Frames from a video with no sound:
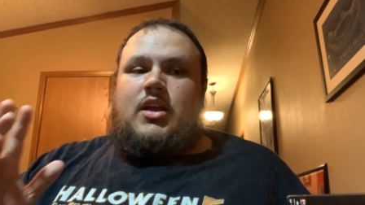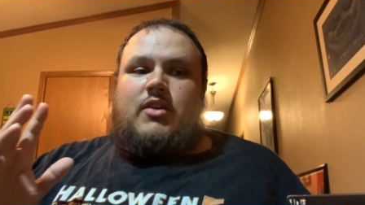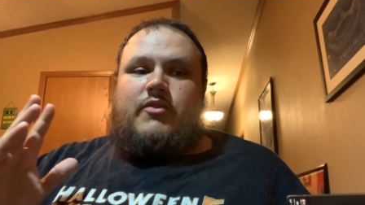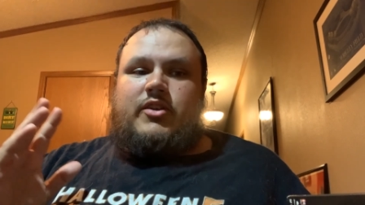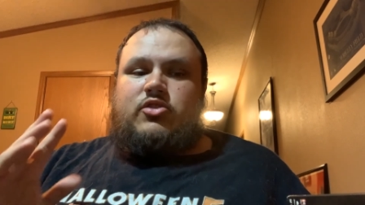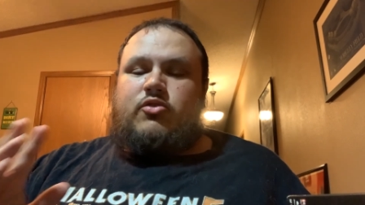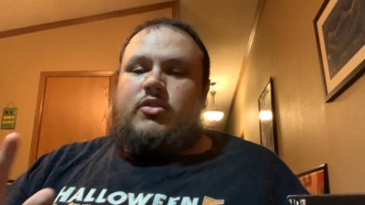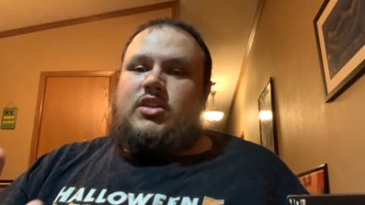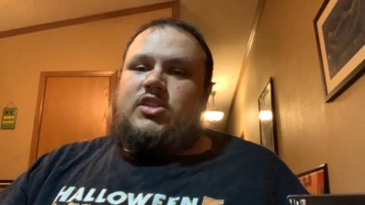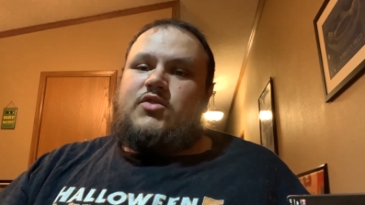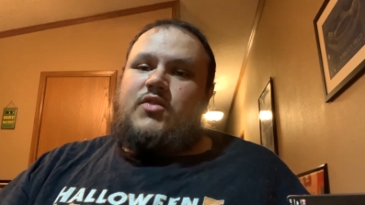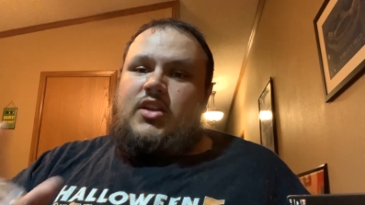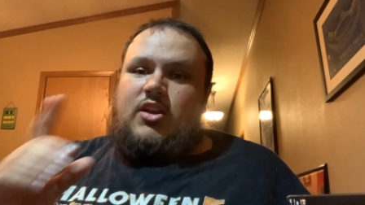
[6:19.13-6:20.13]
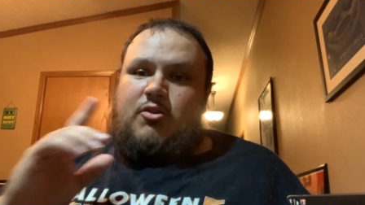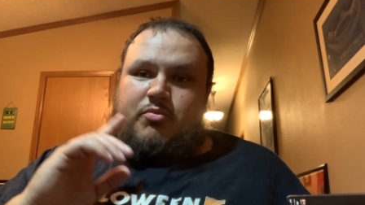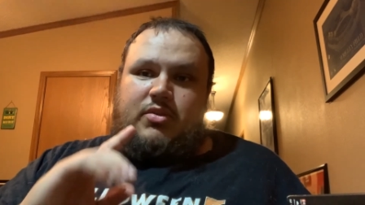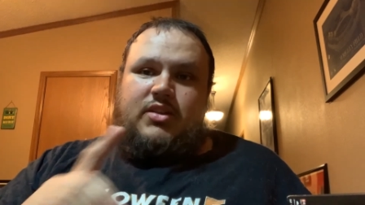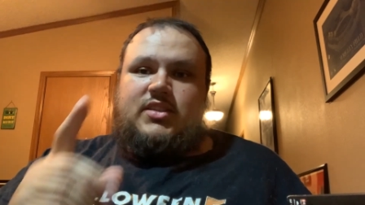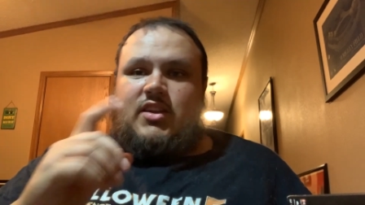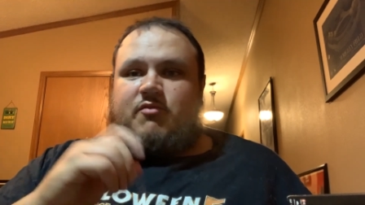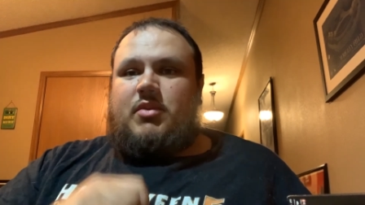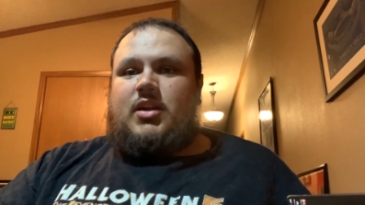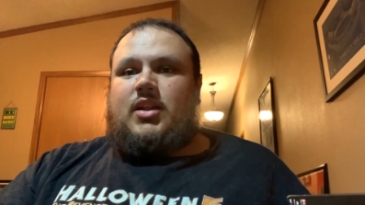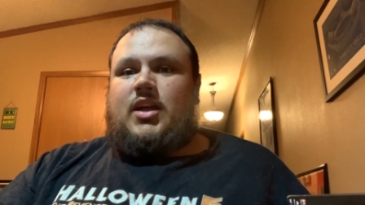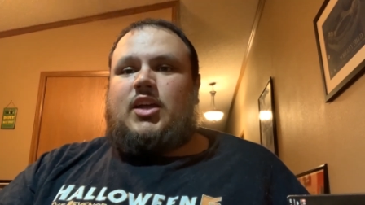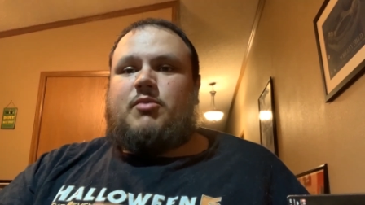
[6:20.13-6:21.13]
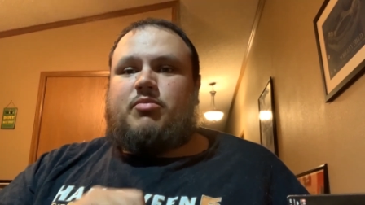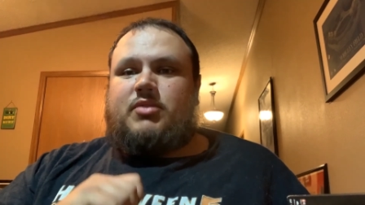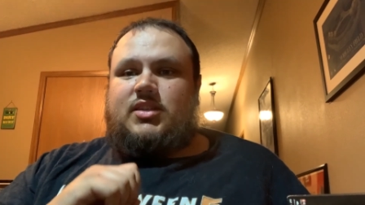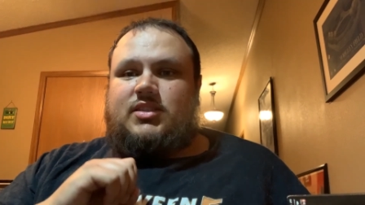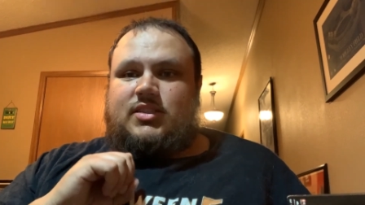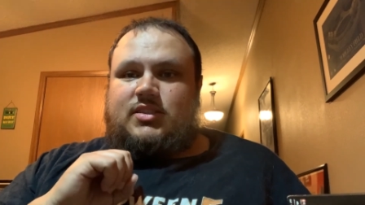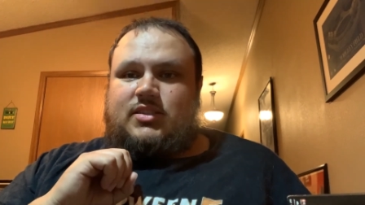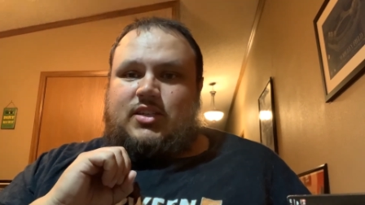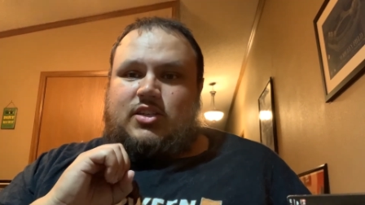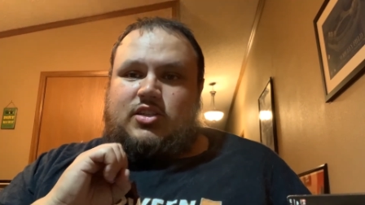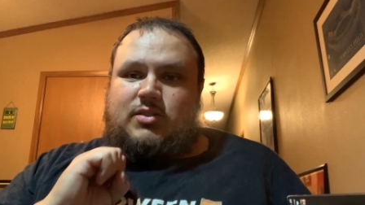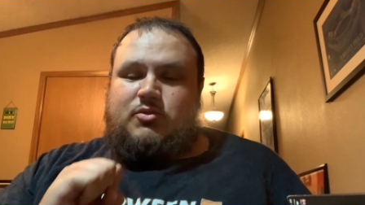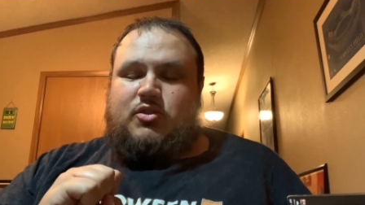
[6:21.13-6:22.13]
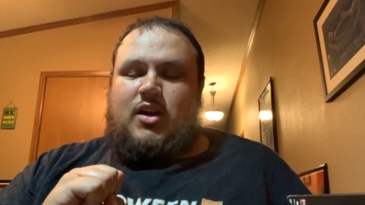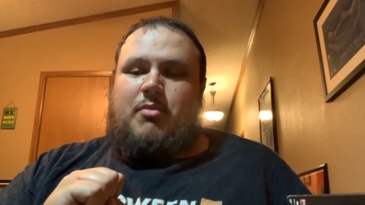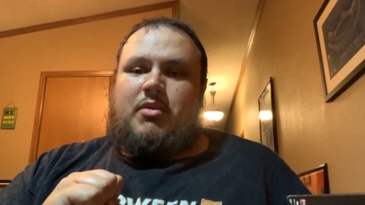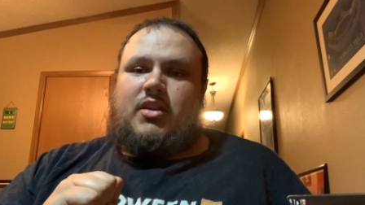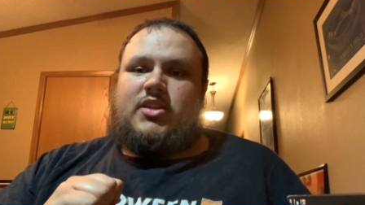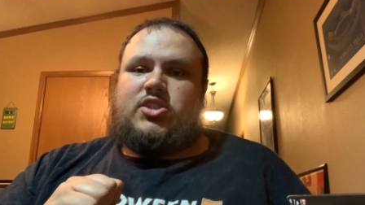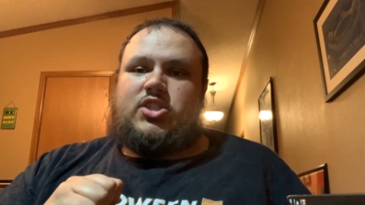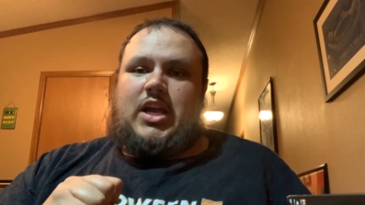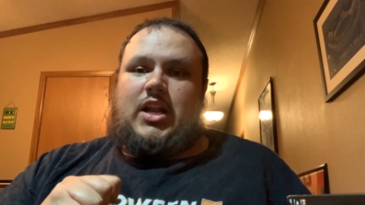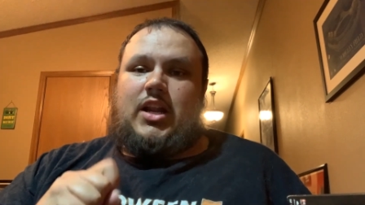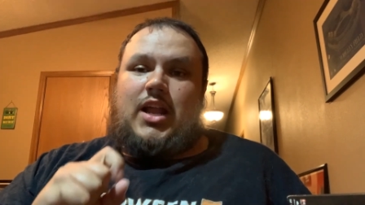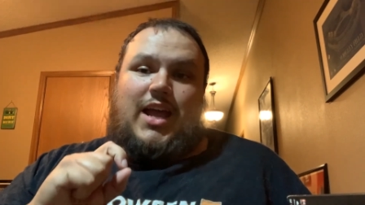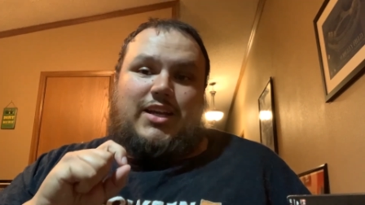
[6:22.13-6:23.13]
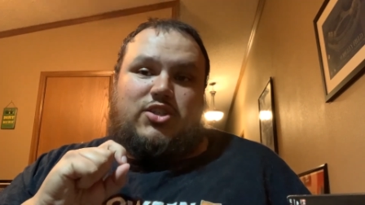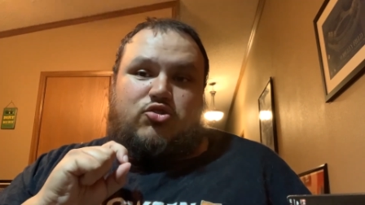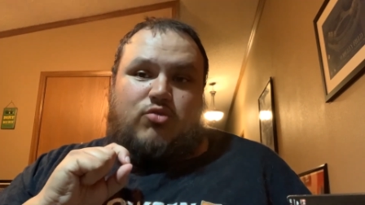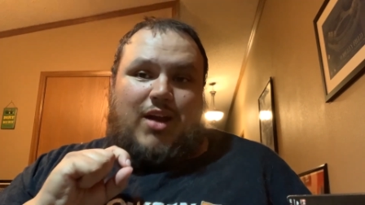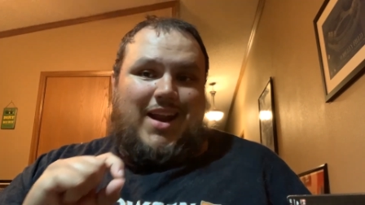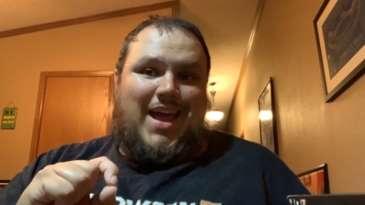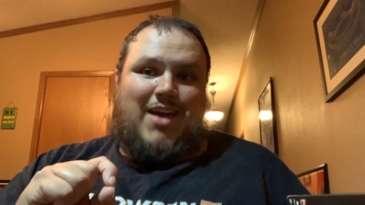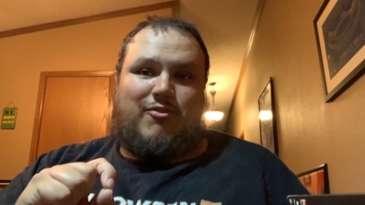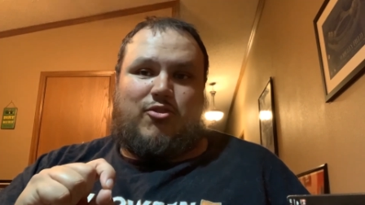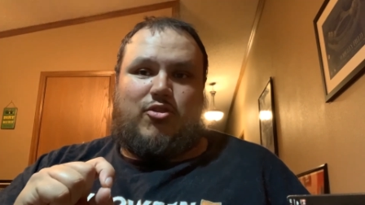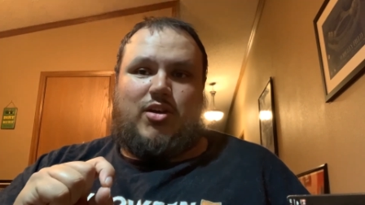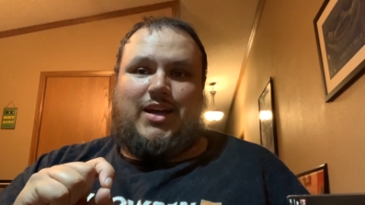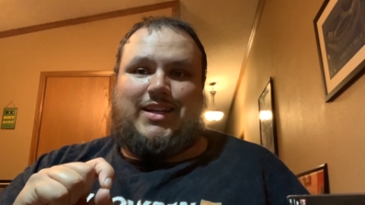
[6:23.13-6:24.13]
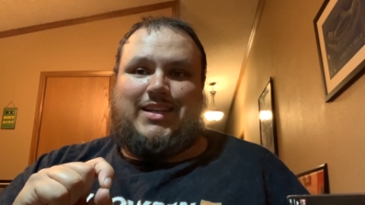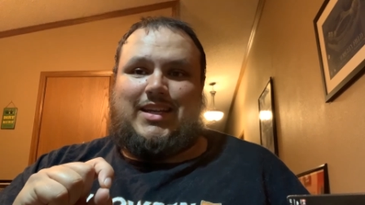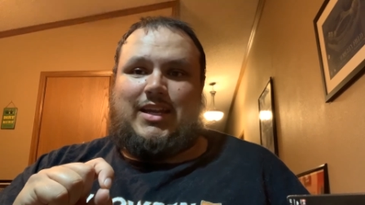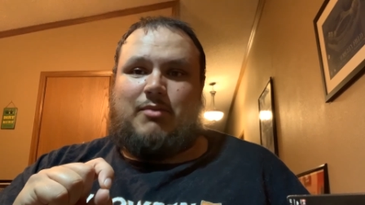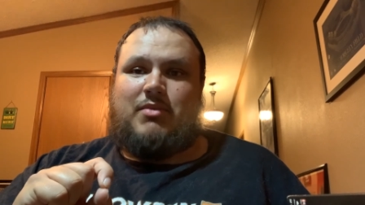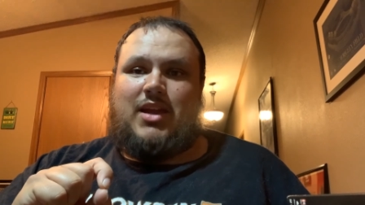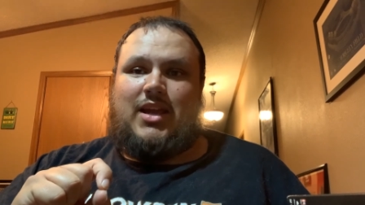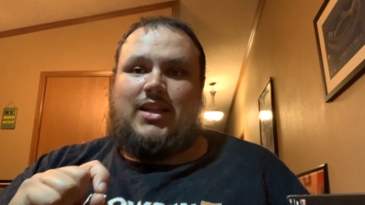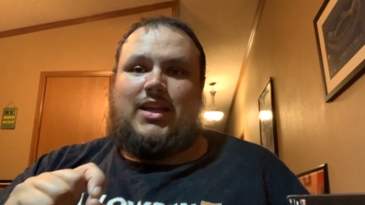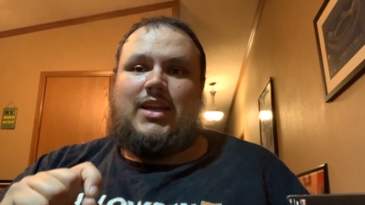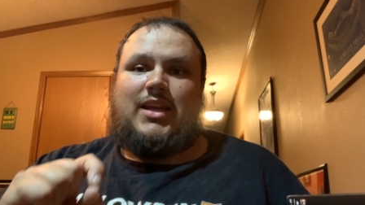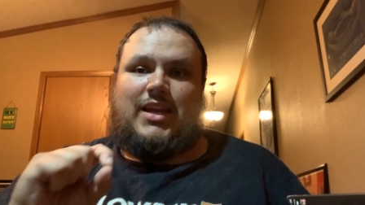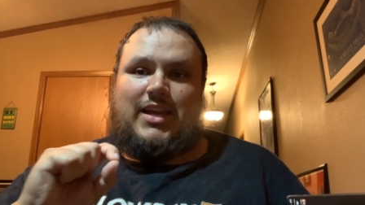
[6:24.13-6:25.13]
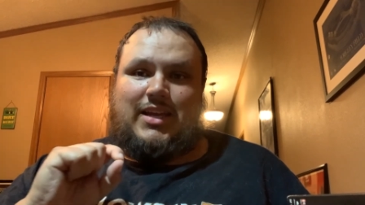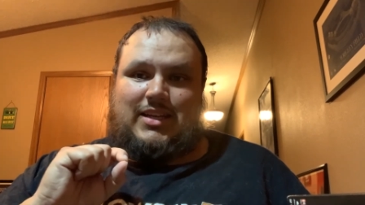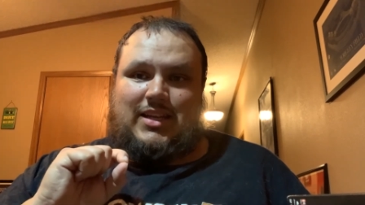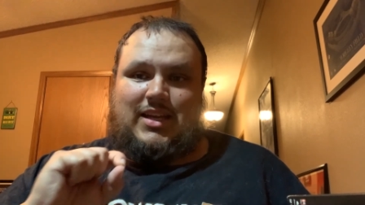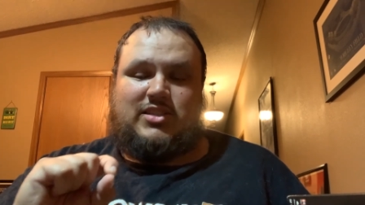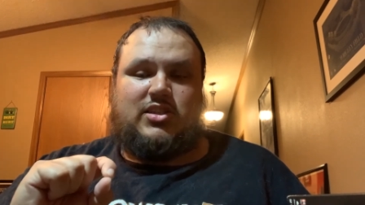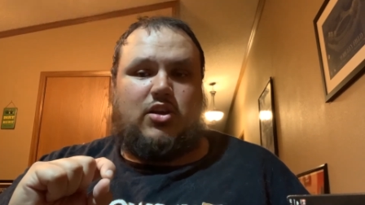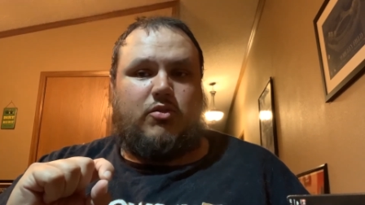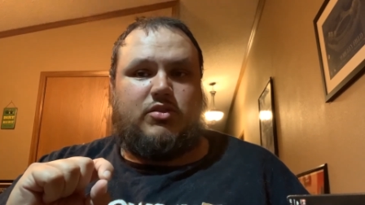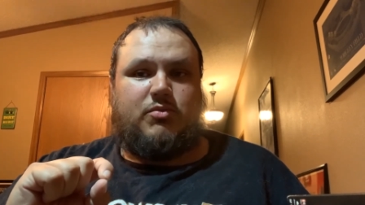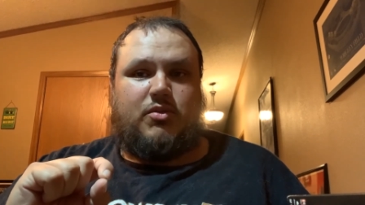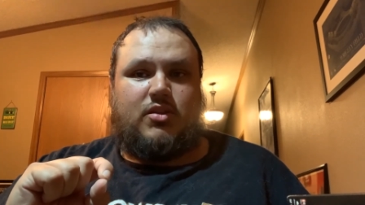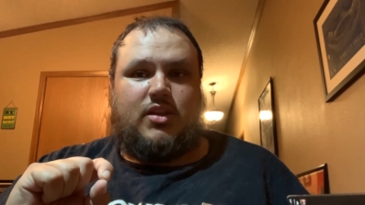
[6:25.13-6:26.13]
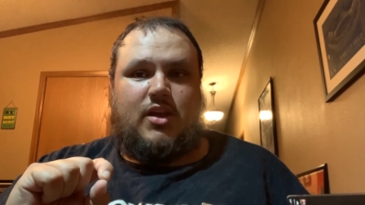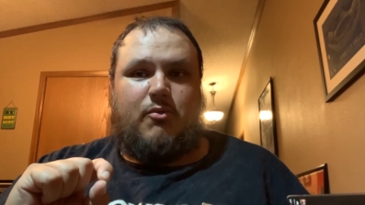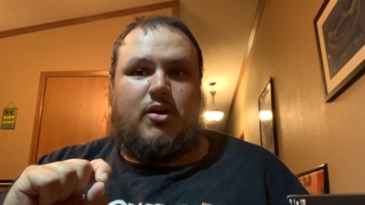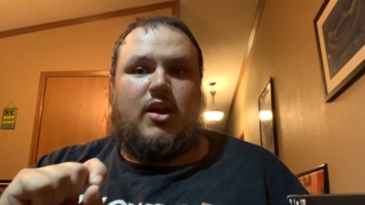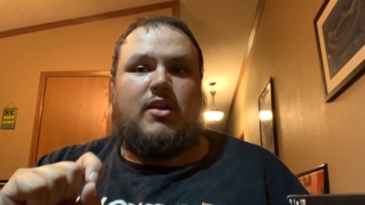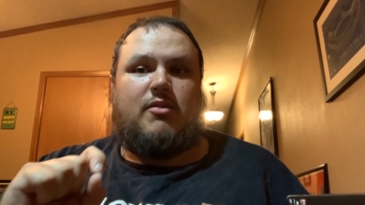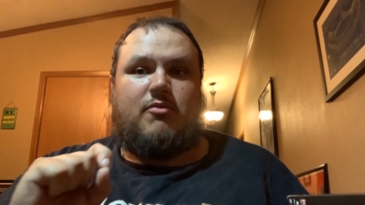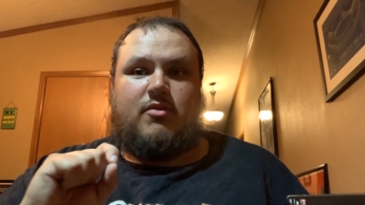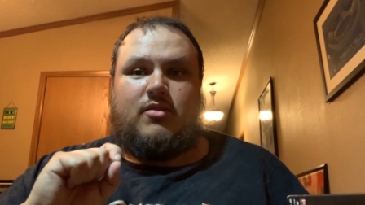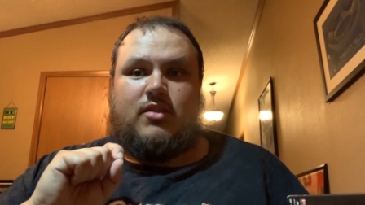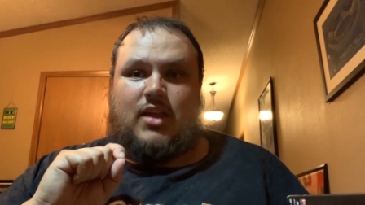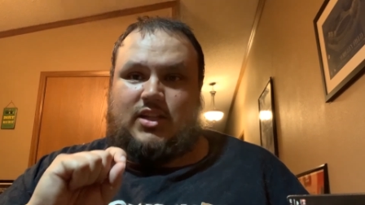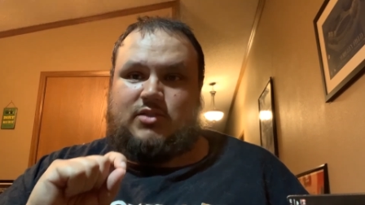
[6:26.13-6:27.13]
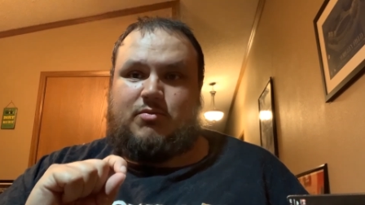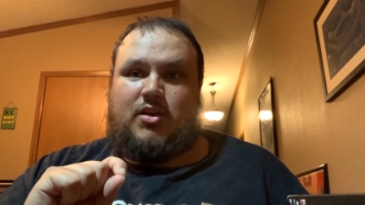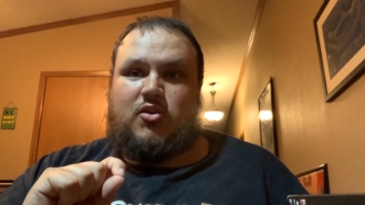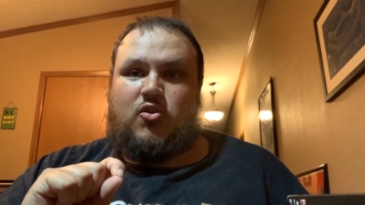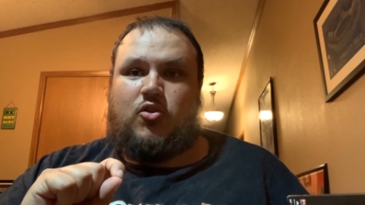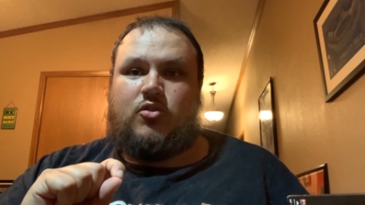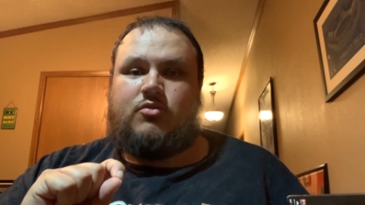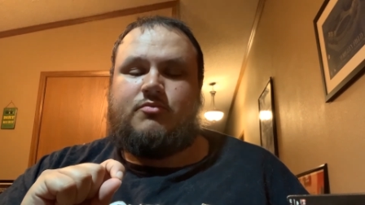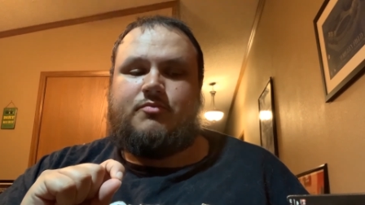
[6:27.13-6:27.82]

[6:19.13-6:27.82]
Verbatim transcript: If you enjoyed this video, please give me a like. Please consider subscribing to this channel. I try to have new content up daily. It doesn't always work that way. That's my goal.